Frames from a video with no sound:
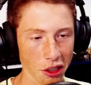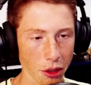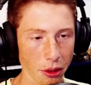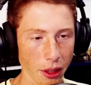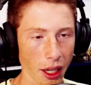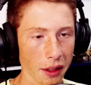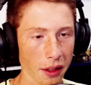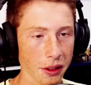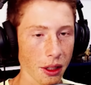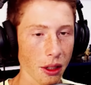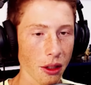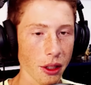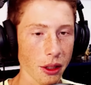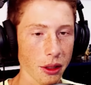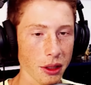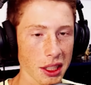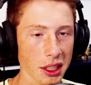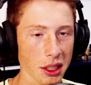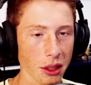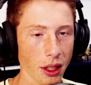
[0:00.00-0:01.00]
actually craft all
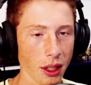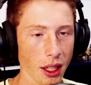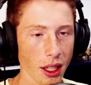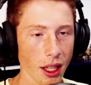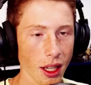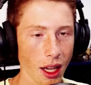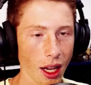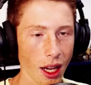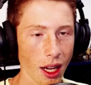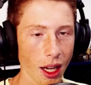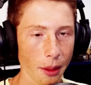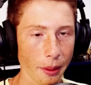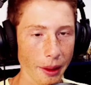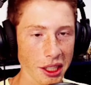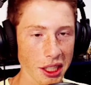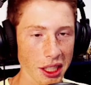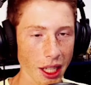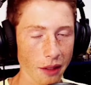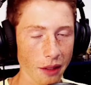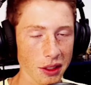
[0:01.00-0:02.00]
those, so
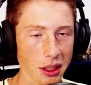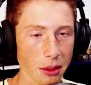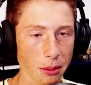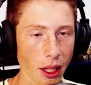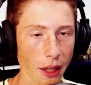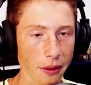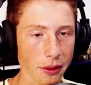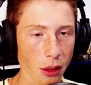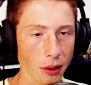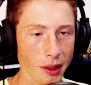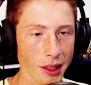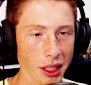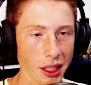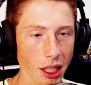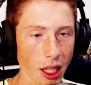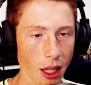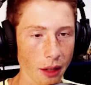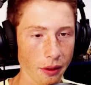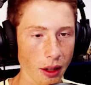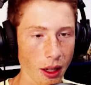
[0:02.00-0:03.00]
I just have some leftover
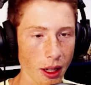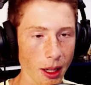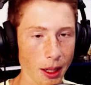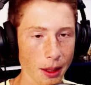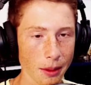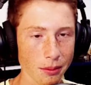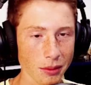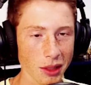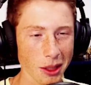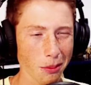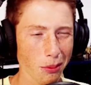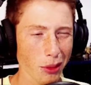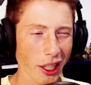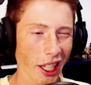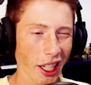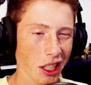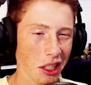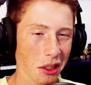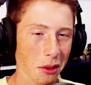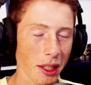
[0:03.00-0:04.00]
stuff, some
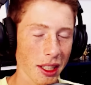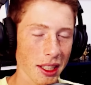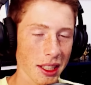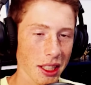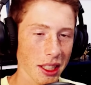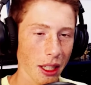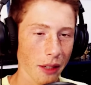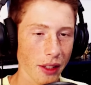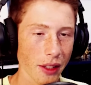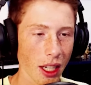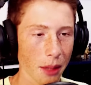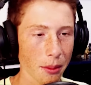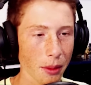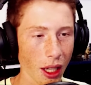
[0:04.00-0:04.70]
protection one stuff